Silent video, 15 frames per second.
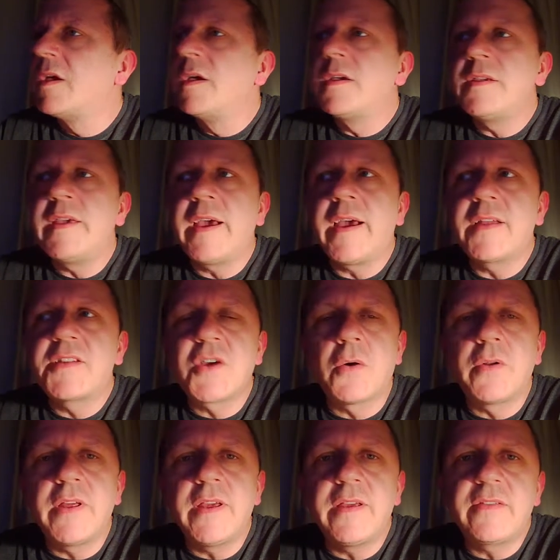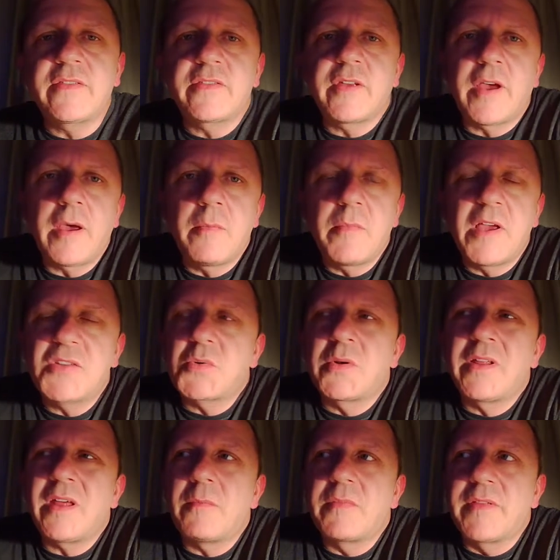Yeah, Tony, it's one
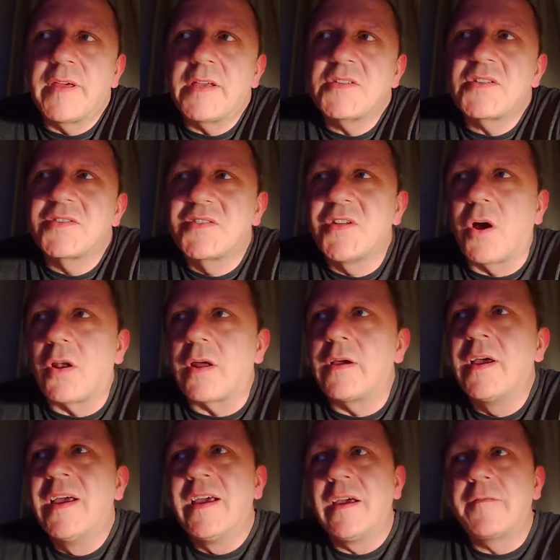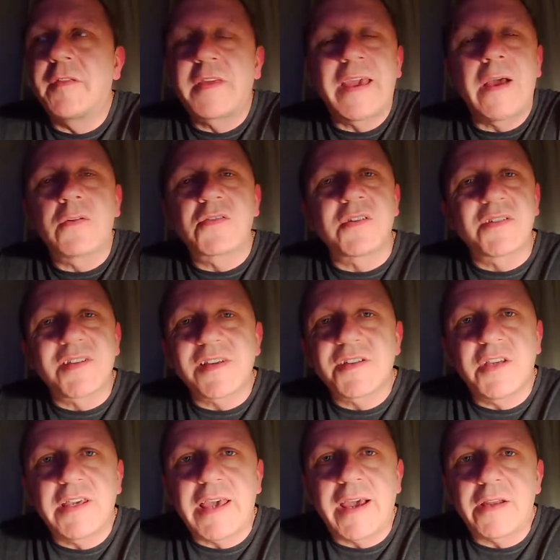of them things. There's not a lot. If the council says
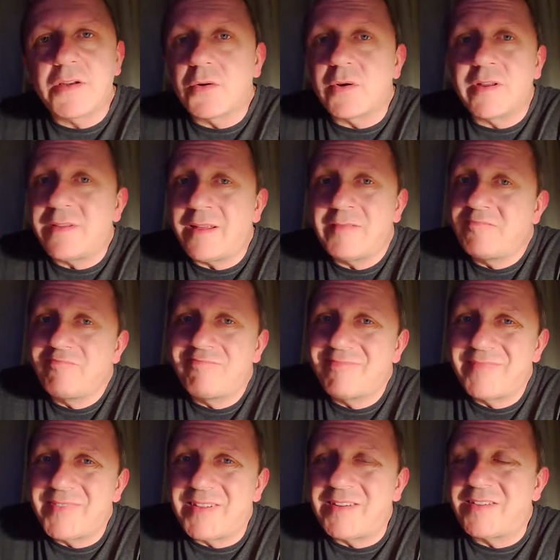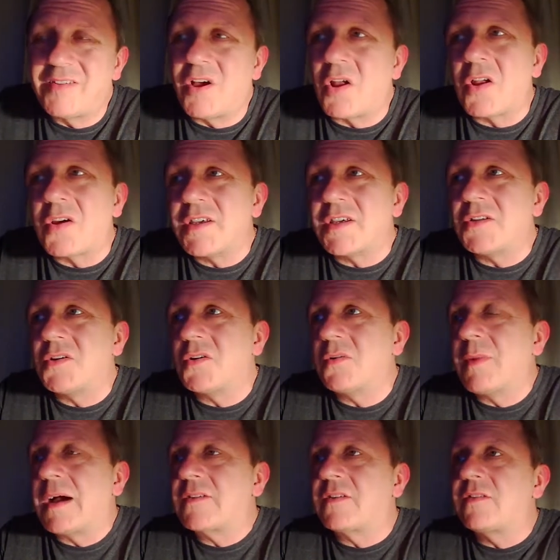you can't do it, then there's not a lot you can do
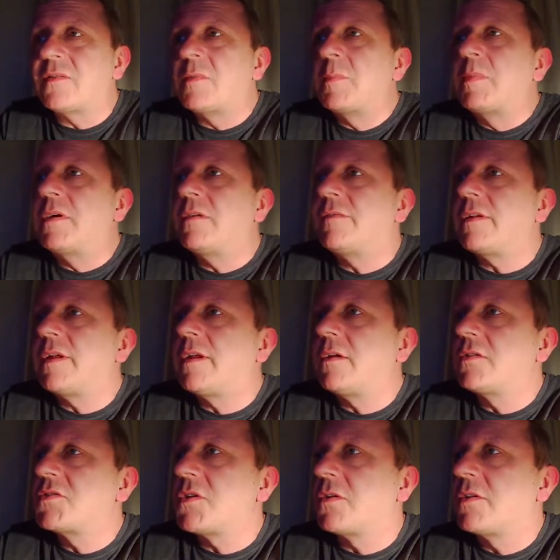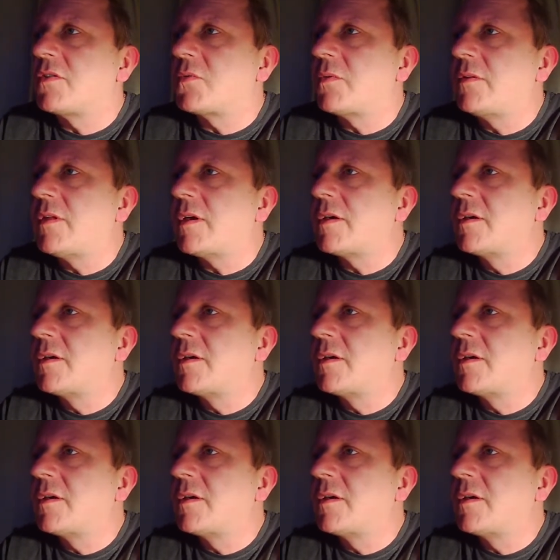about it, to be perfectly honest with you.